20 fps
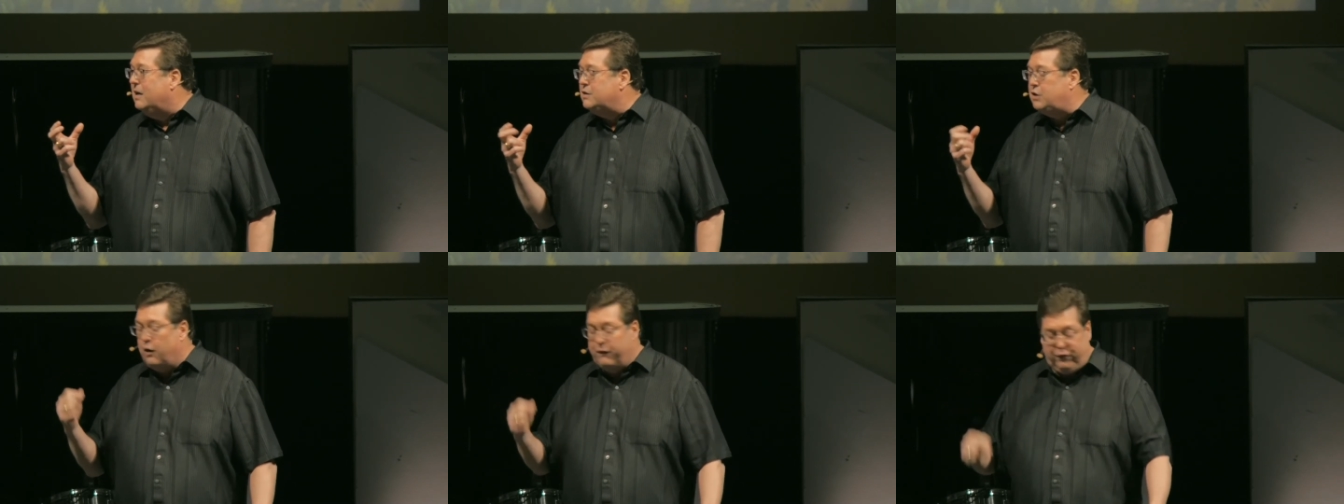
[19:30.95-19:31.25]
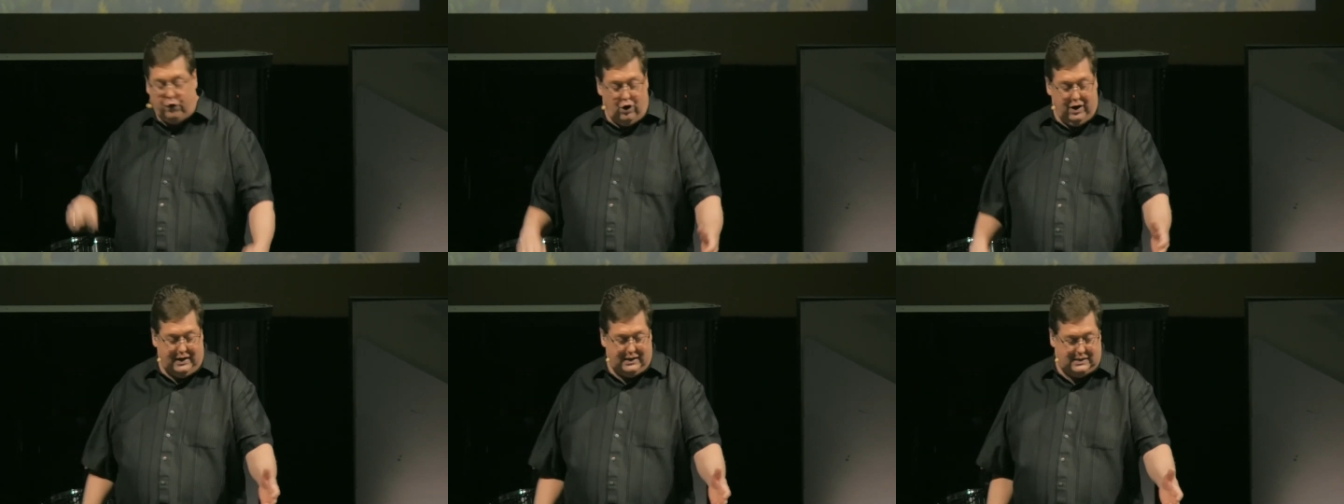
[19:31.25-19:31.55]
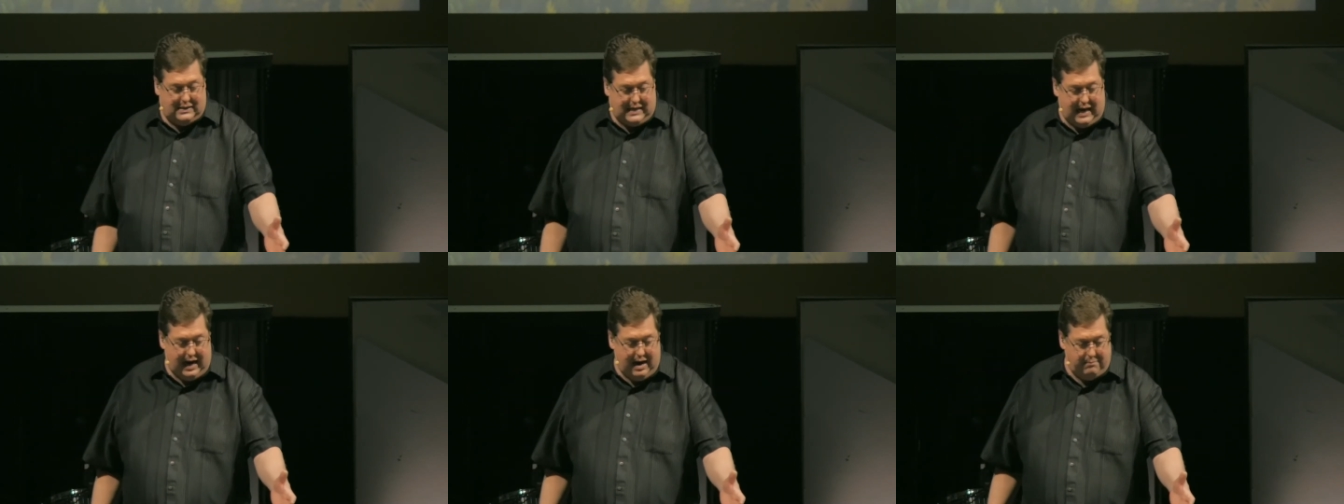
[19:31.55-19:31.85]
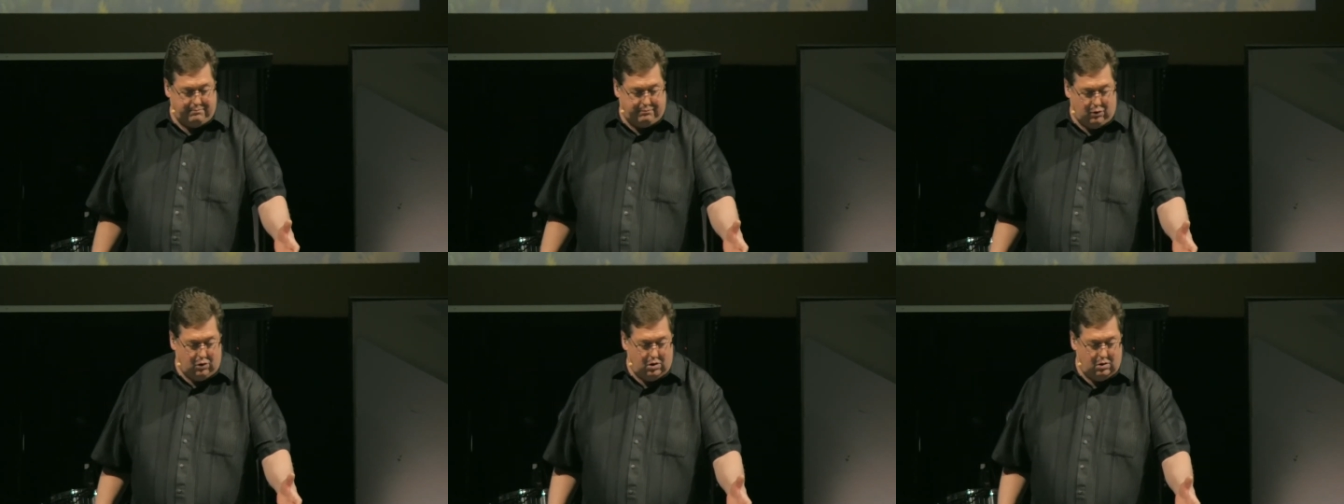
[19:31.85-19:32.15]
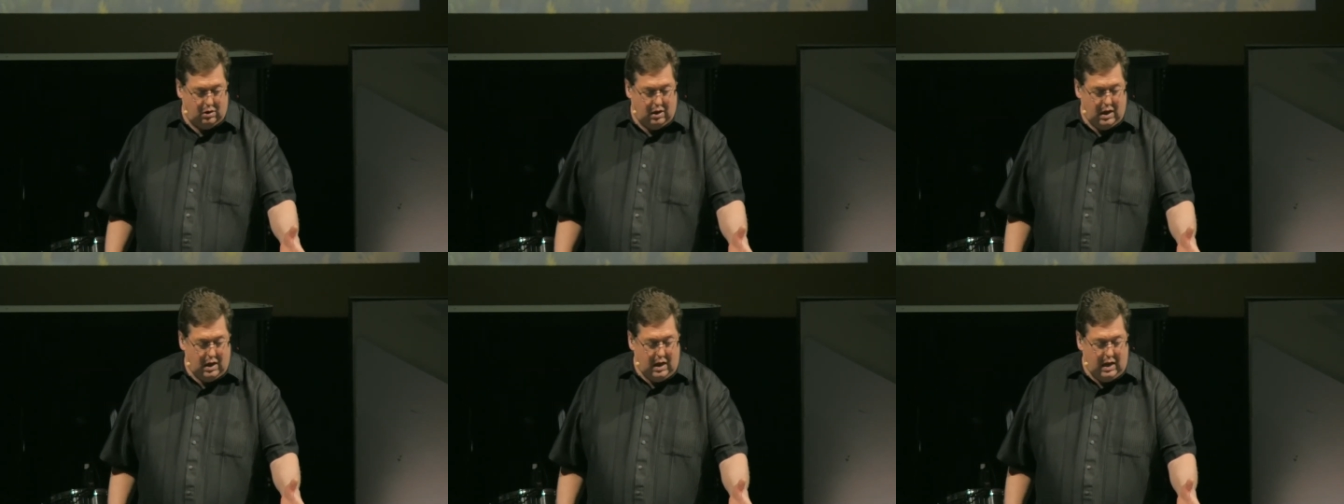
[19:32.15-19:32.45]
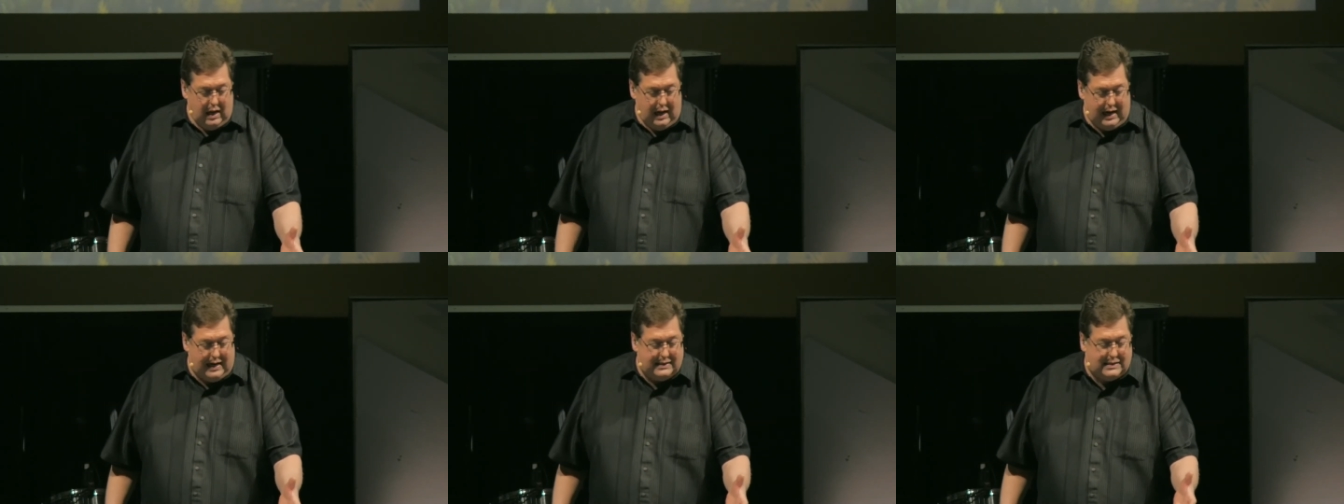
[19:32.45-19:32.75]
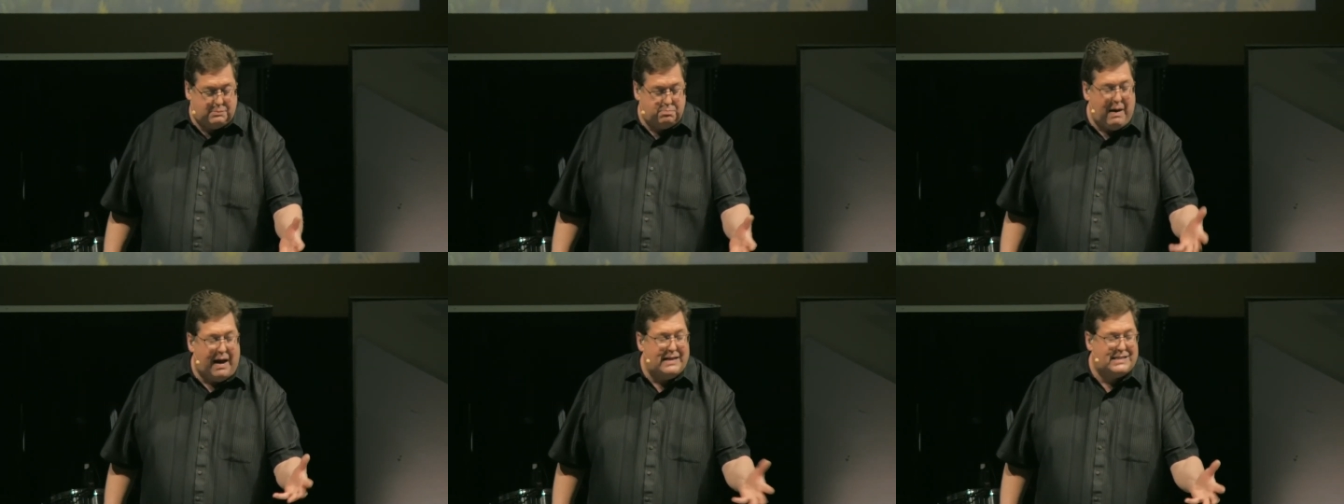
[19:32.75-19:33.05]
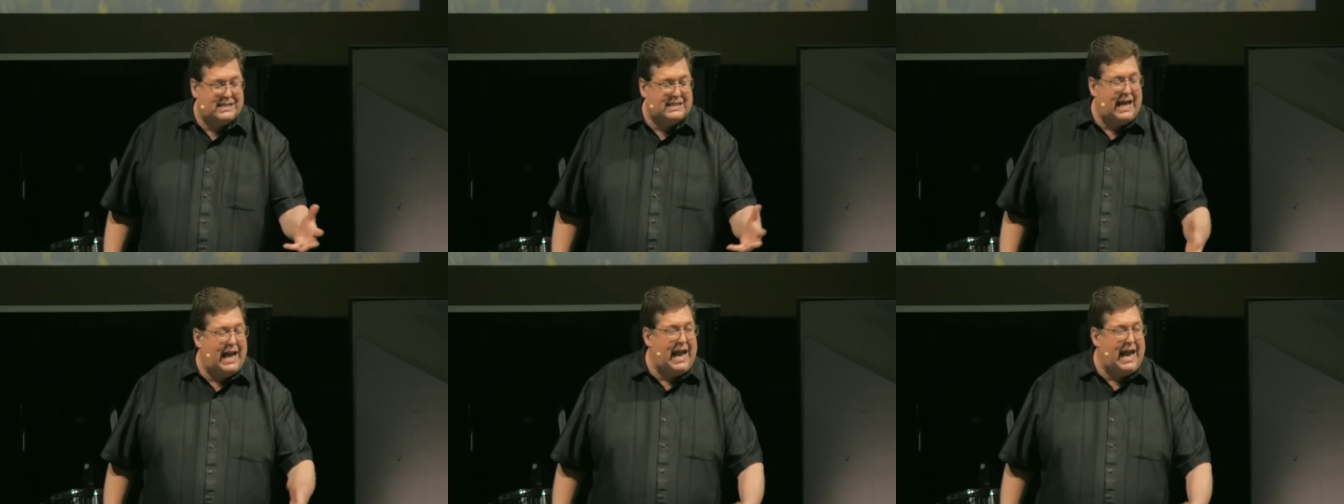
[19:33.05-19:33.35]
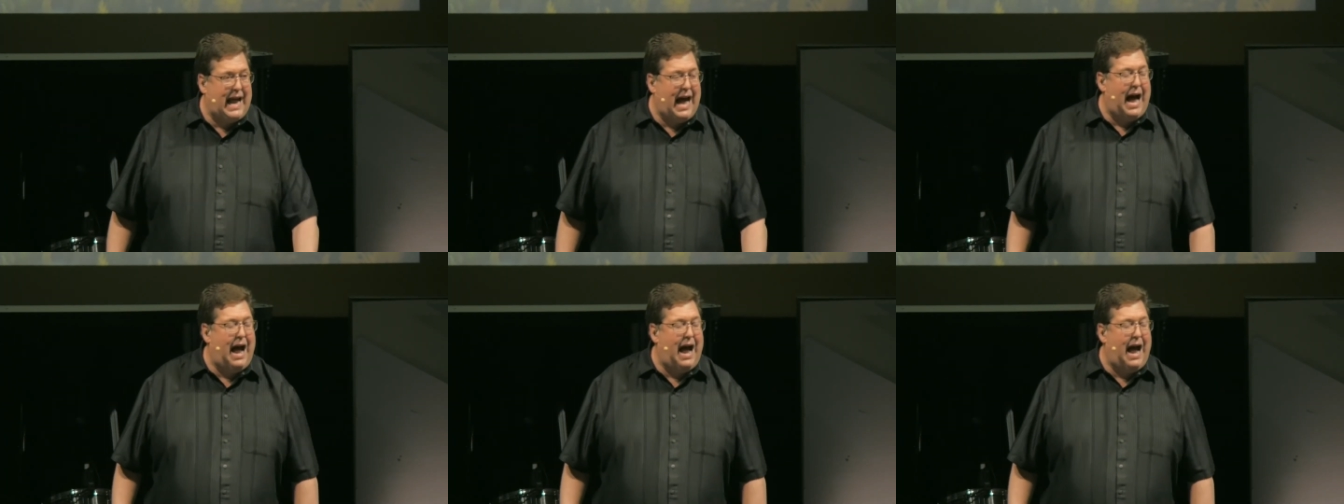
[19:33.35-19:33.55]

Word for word: So, for example, he's, by saying,